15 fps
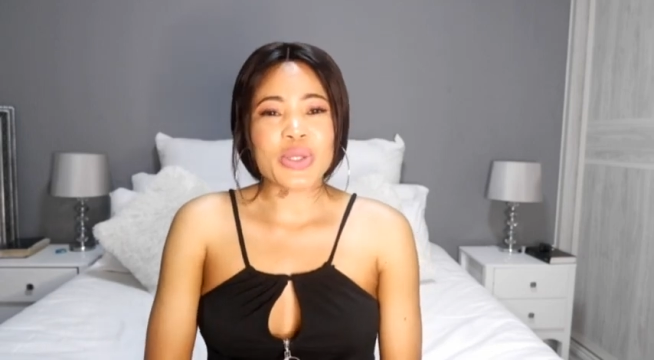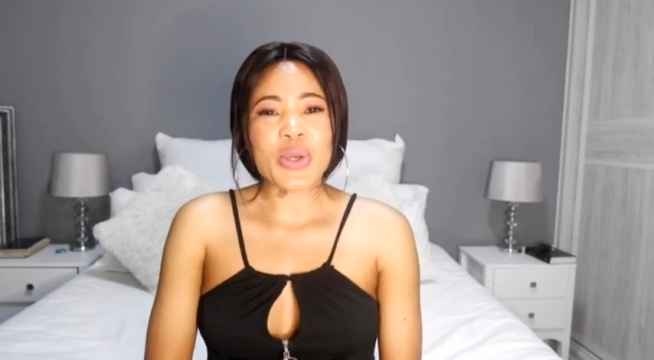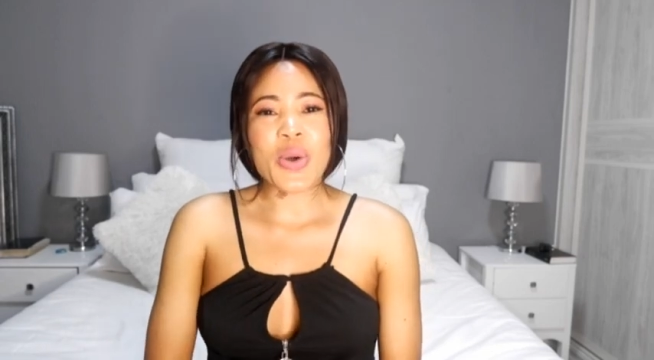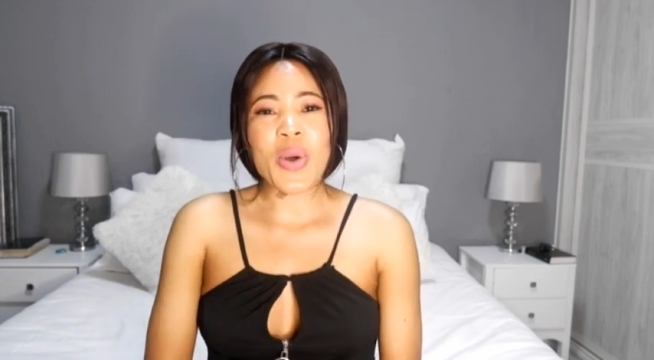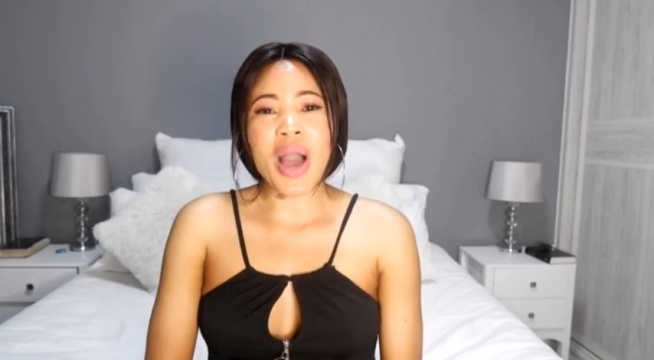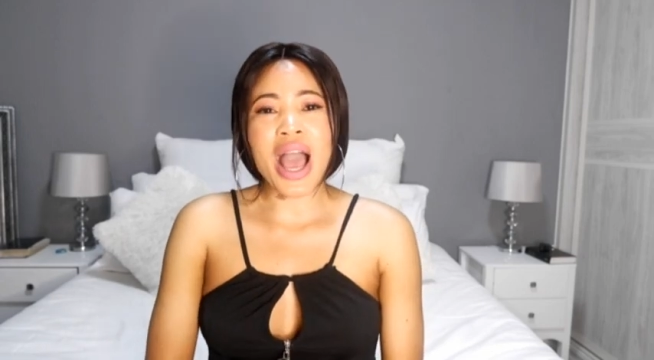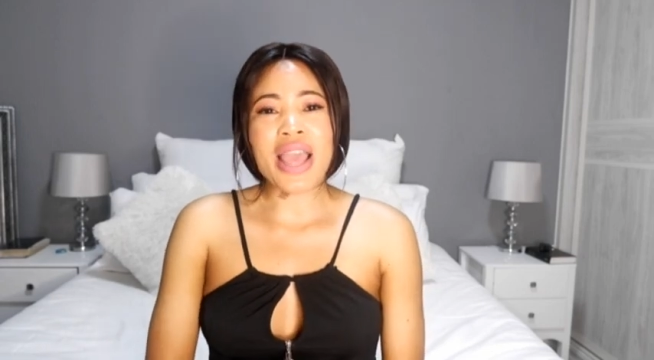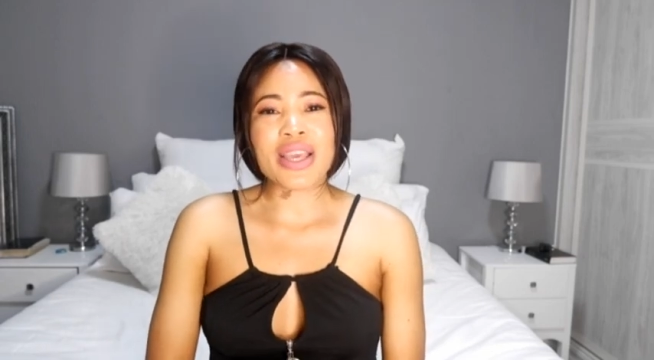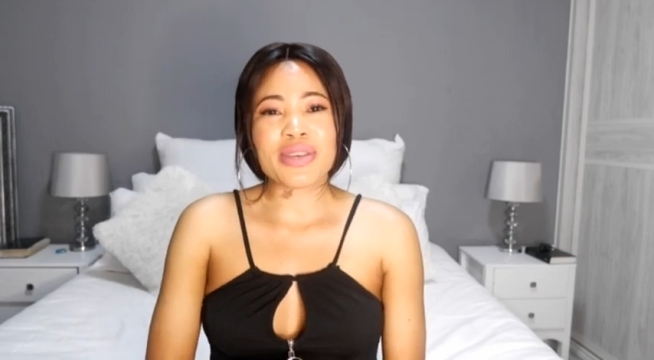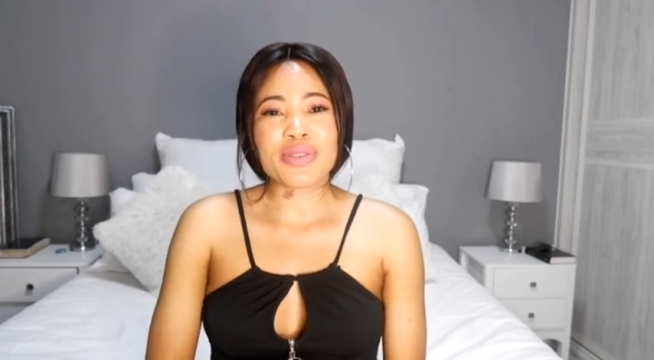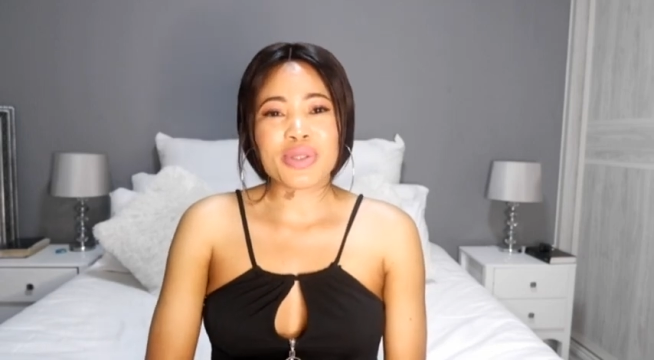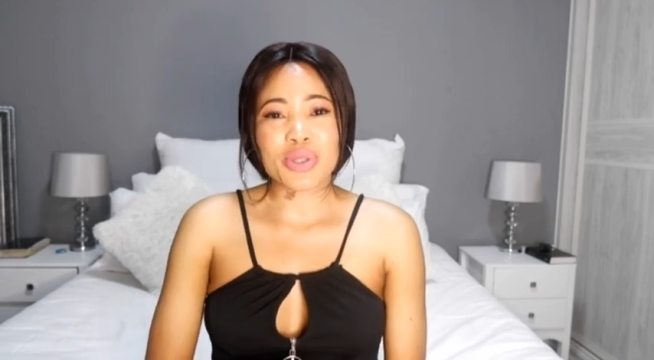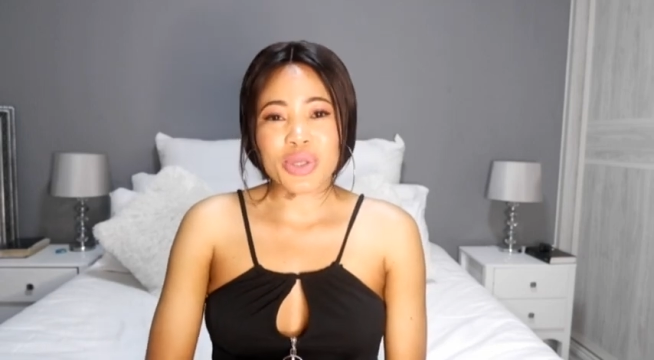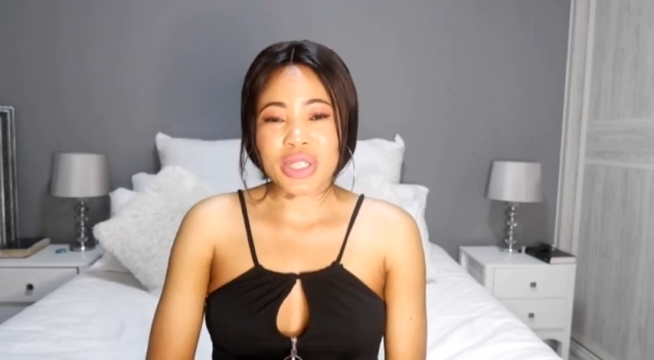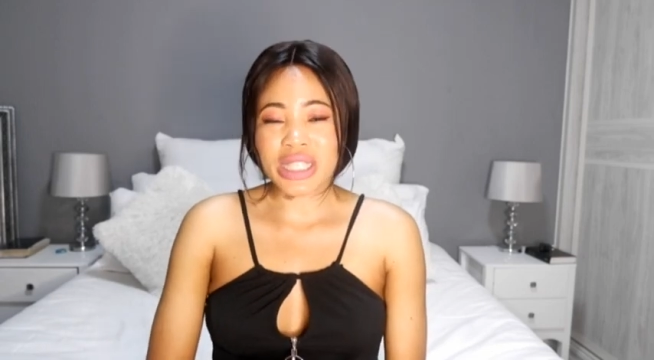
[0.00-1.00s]
So I
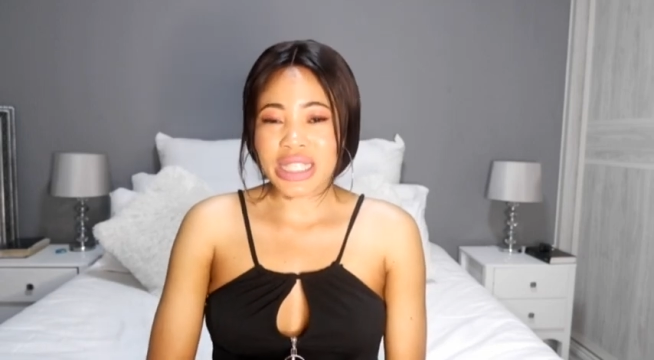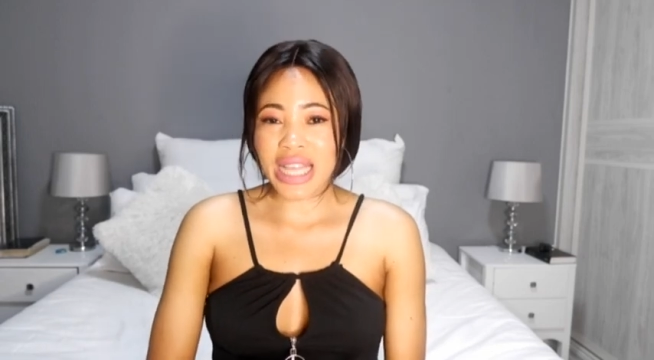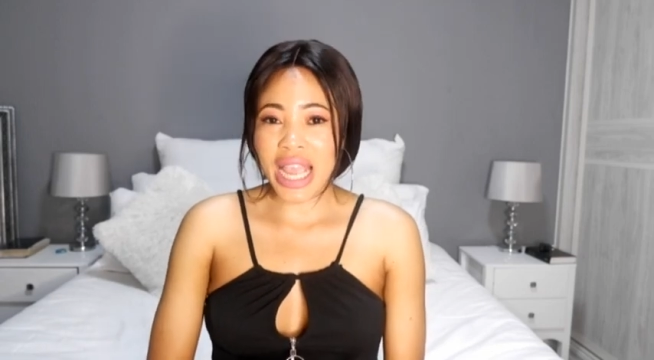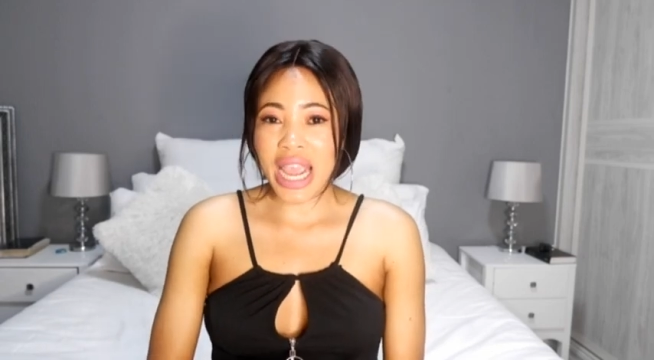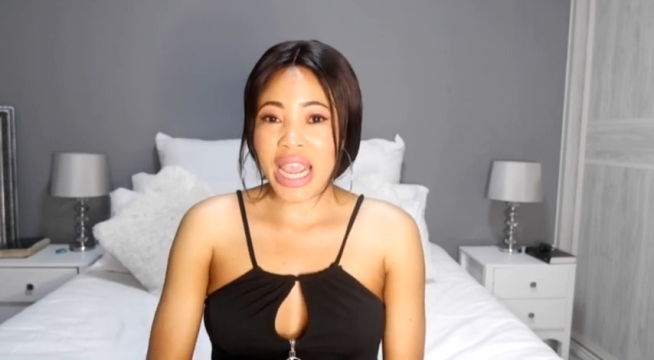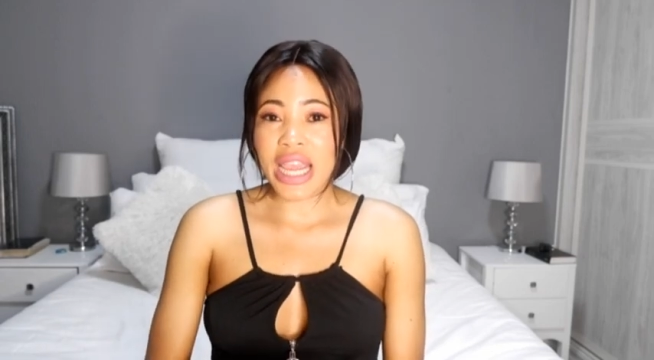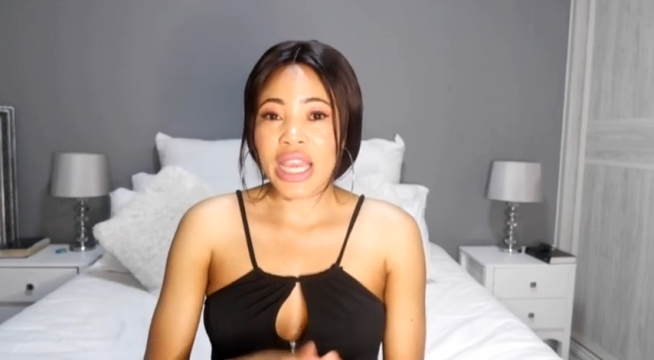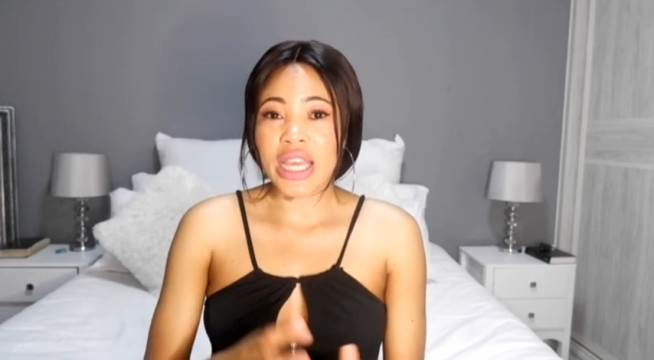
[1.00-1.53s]
used to stay